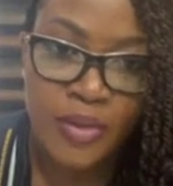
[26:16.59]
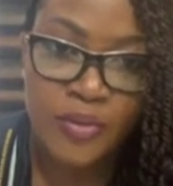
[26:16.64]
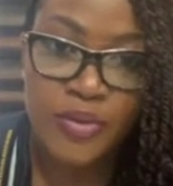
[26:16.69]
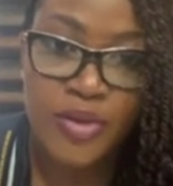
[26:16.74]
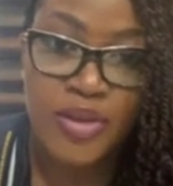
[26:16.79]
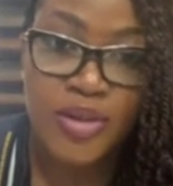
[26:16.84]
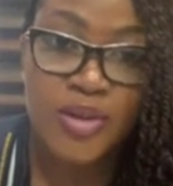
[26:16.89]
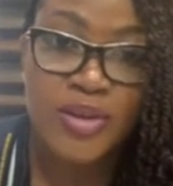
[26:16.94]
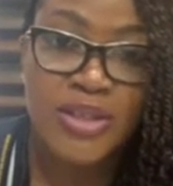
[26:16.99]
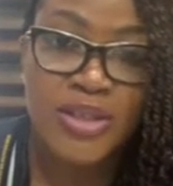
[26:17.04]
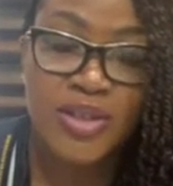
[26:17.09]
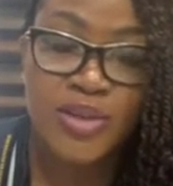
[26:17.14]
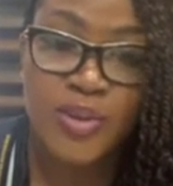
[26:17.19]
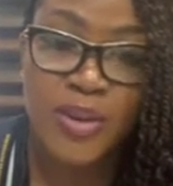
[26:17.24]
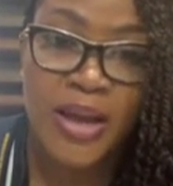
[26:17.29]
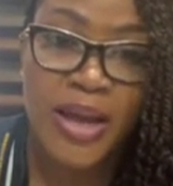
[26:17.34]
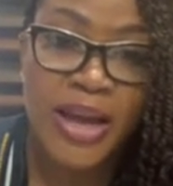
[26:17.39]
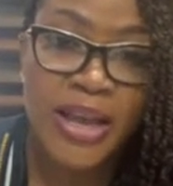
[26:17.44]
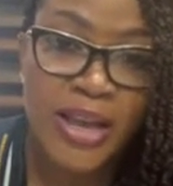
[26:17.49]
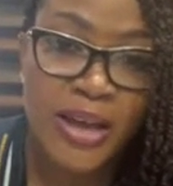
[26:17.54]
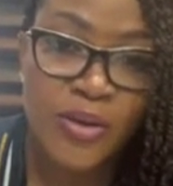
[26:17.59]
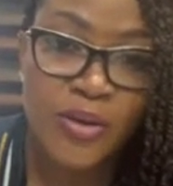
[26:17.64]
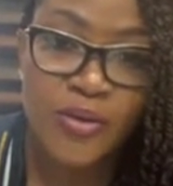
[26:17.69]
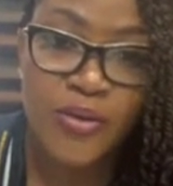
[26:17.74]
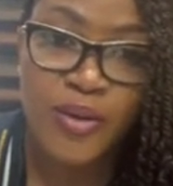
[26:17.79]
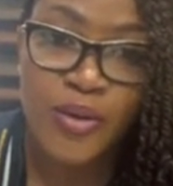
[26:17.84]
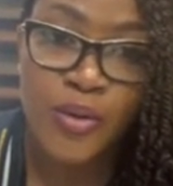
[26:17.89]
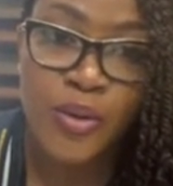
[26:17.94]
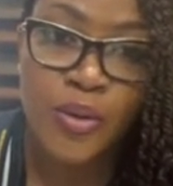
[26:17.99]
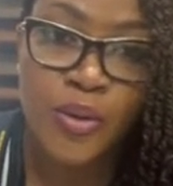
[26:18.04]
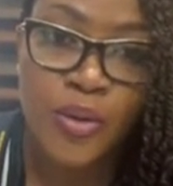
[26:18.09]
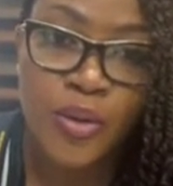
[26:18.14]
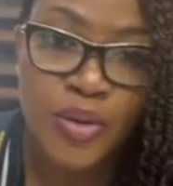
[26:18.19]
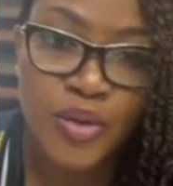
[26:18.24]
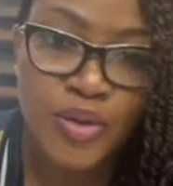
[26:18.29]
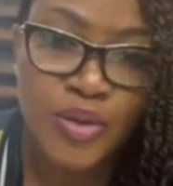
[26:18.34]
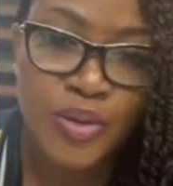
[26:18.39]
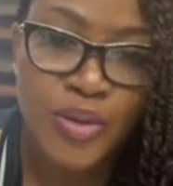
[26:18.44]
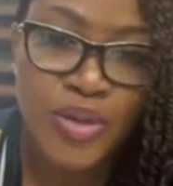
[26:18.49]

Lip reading: resulting to a higher overall cost.